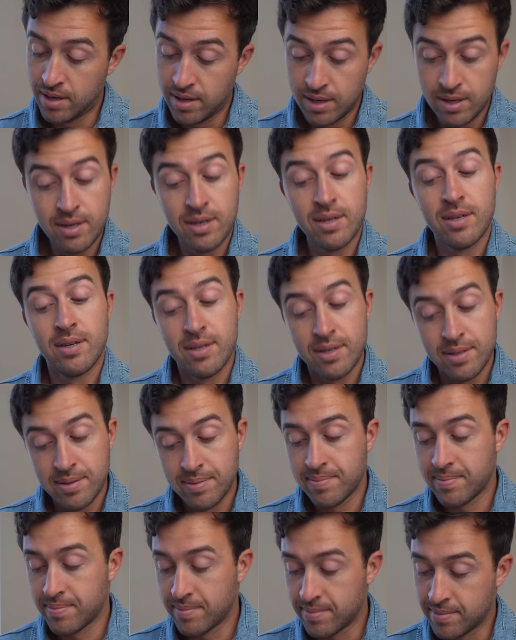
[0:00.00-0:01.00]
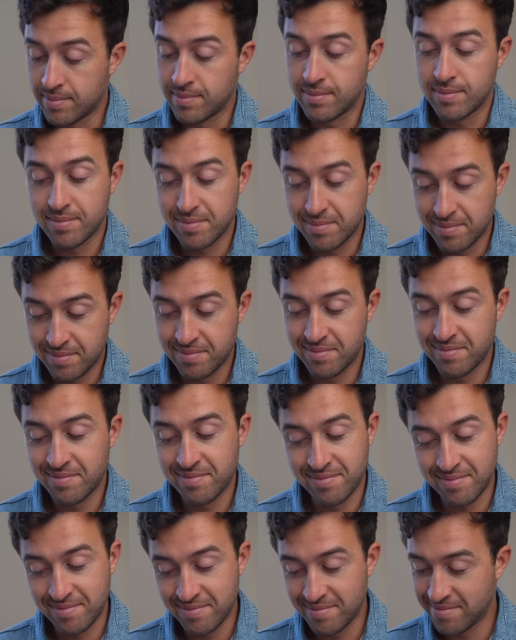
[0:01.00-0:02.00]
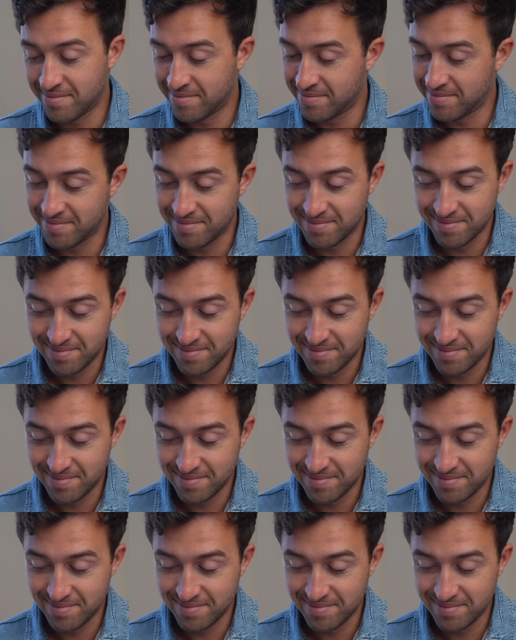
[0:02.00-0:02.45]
I definitely thought wrong.